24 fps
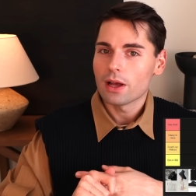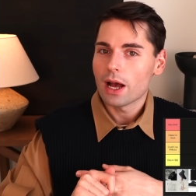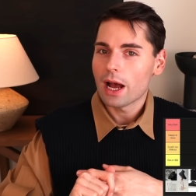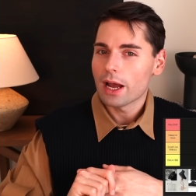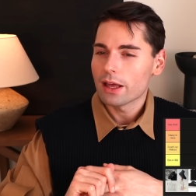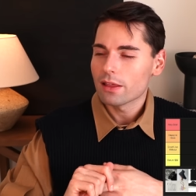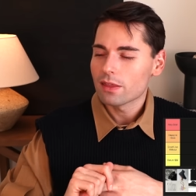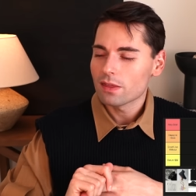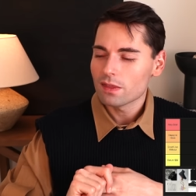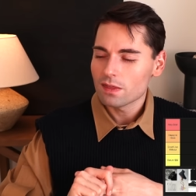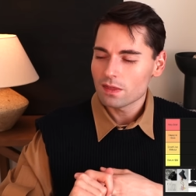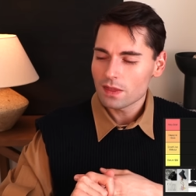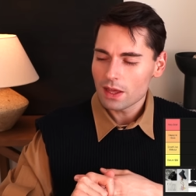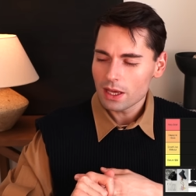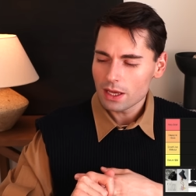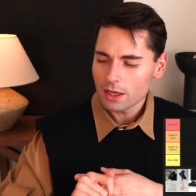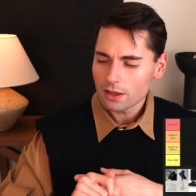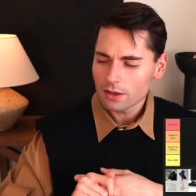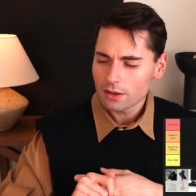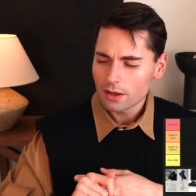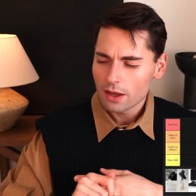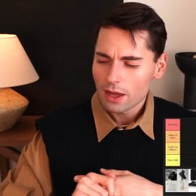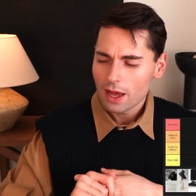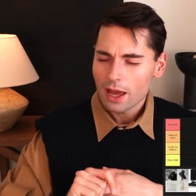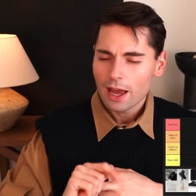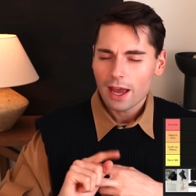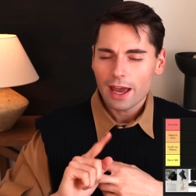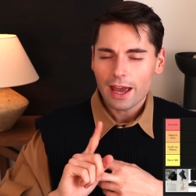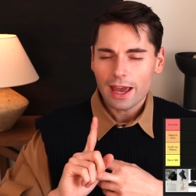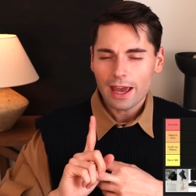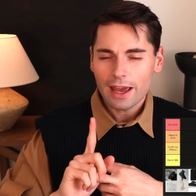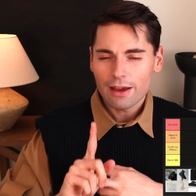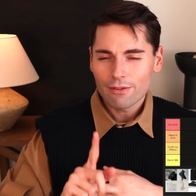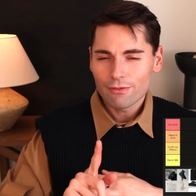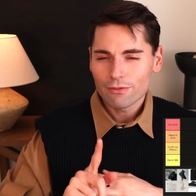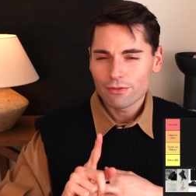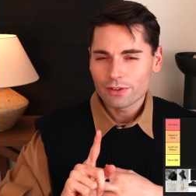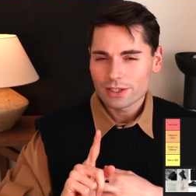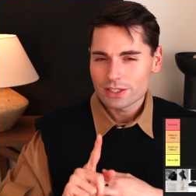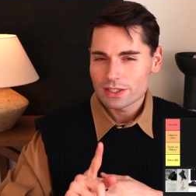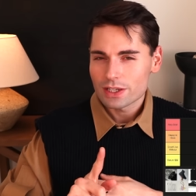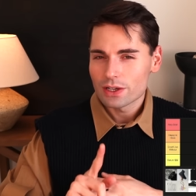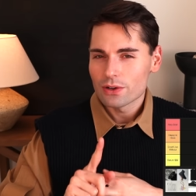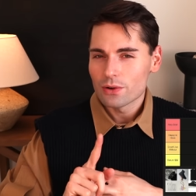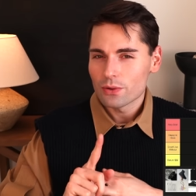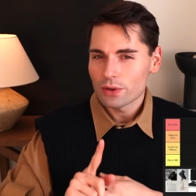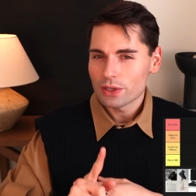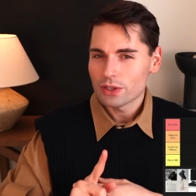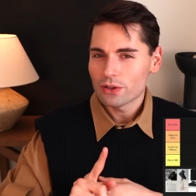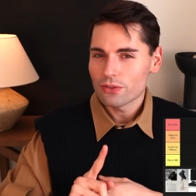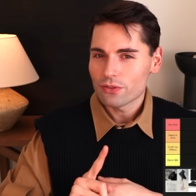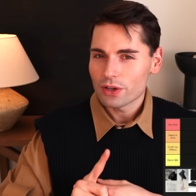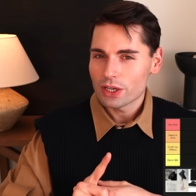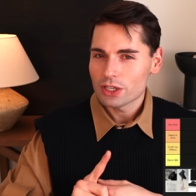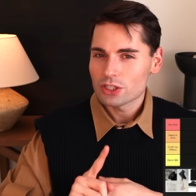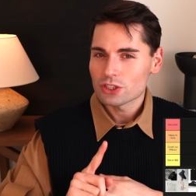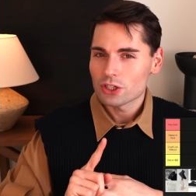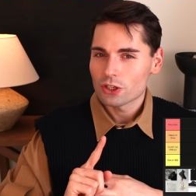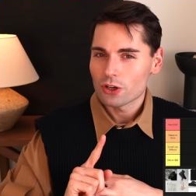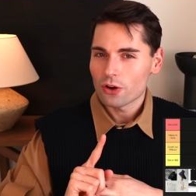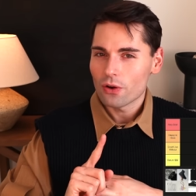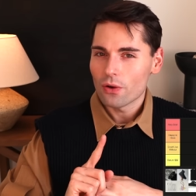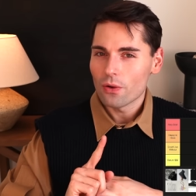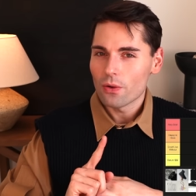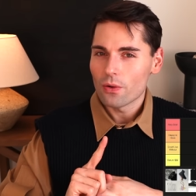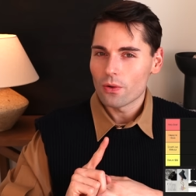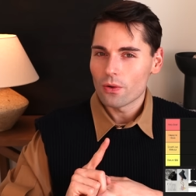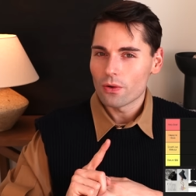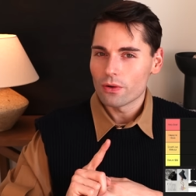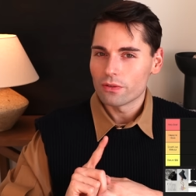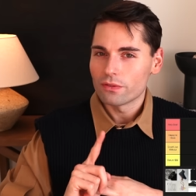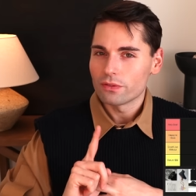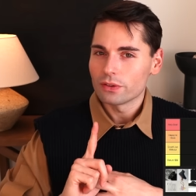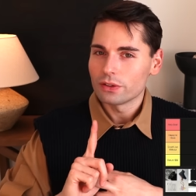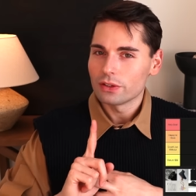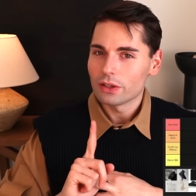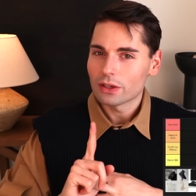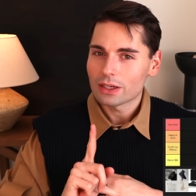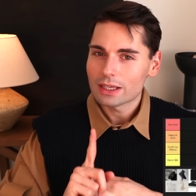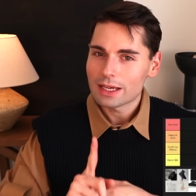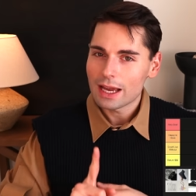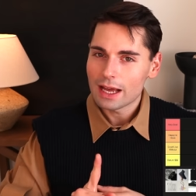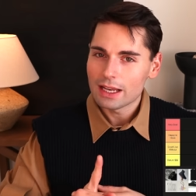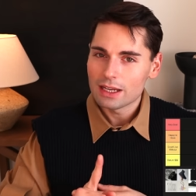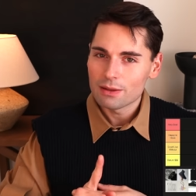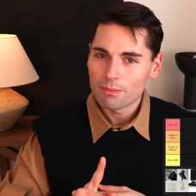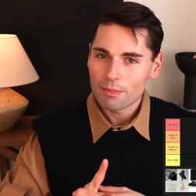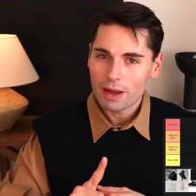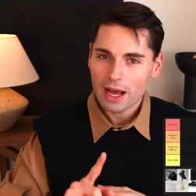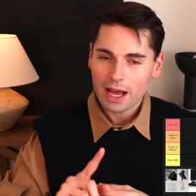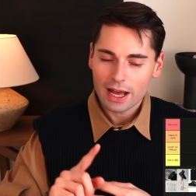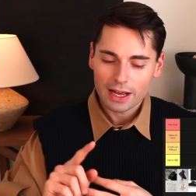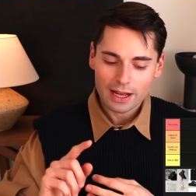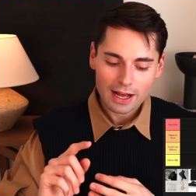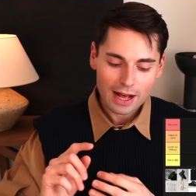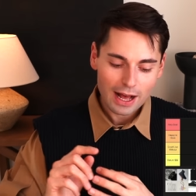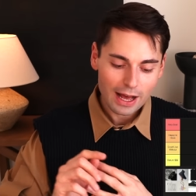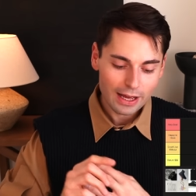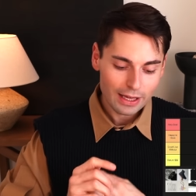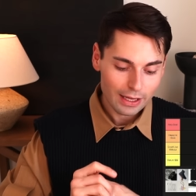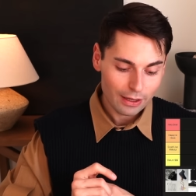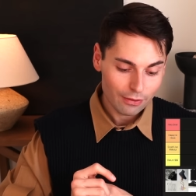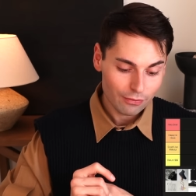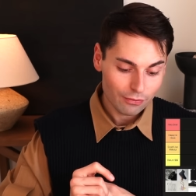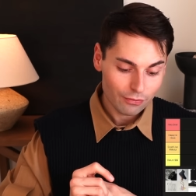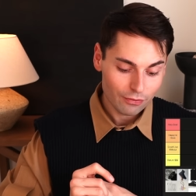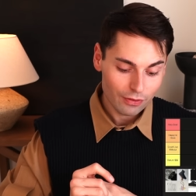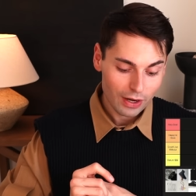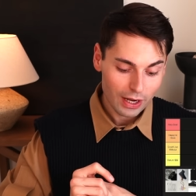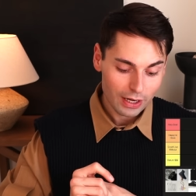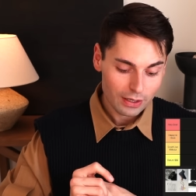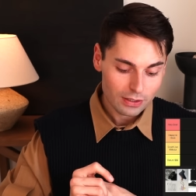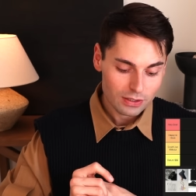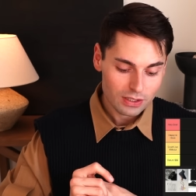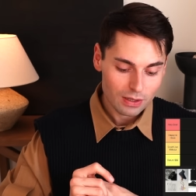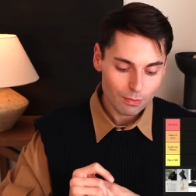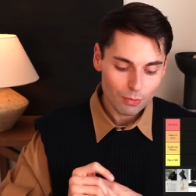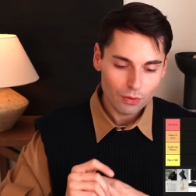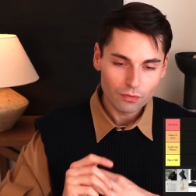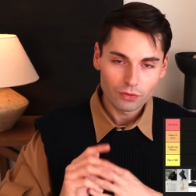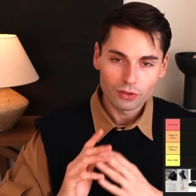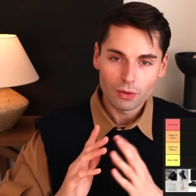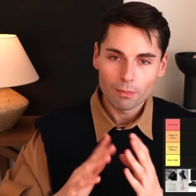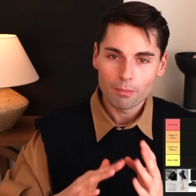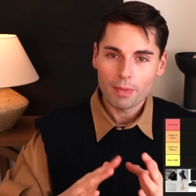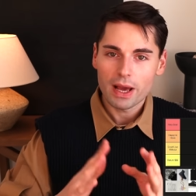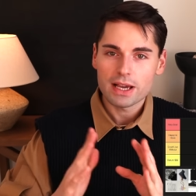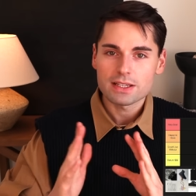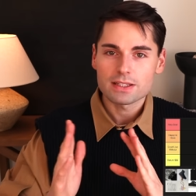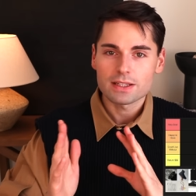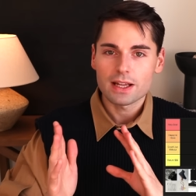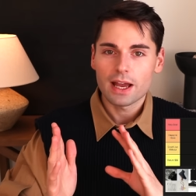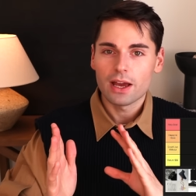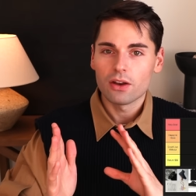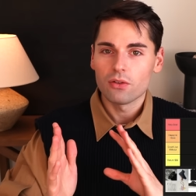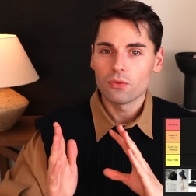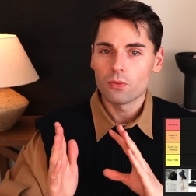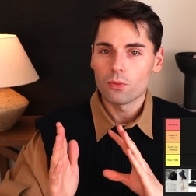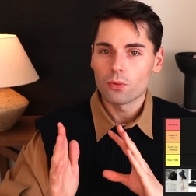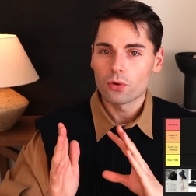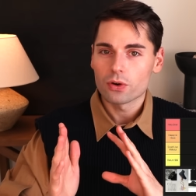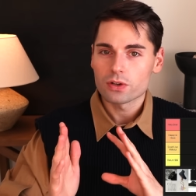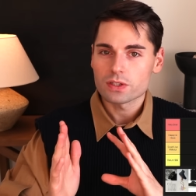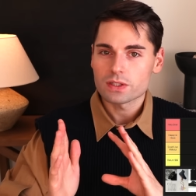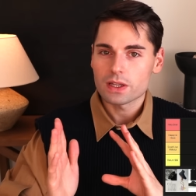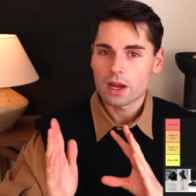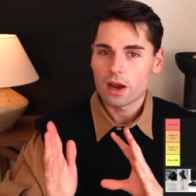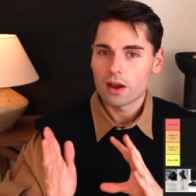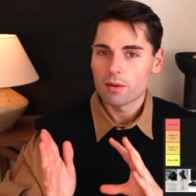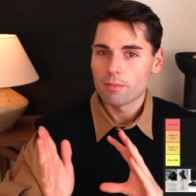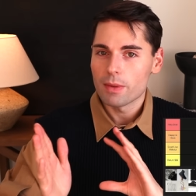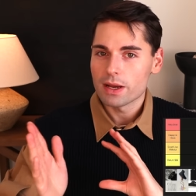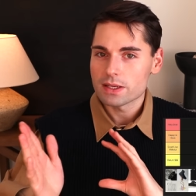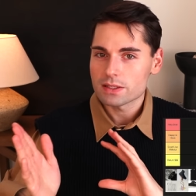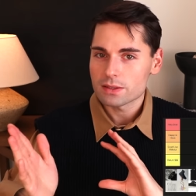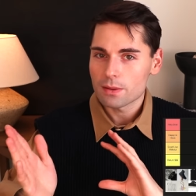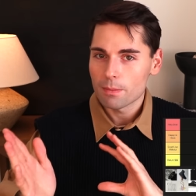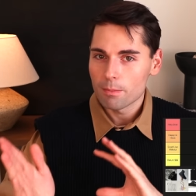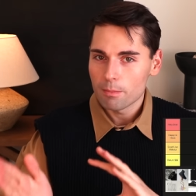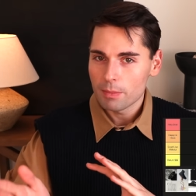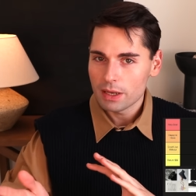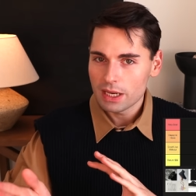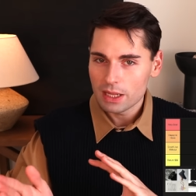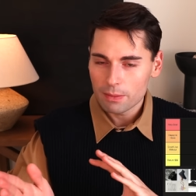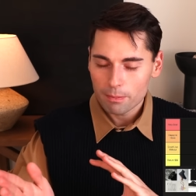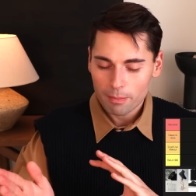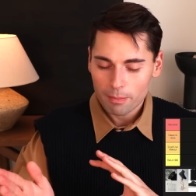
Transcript: I think, every single iteration of the Kelly bag, I have ranked some of the best and worst Hermes mini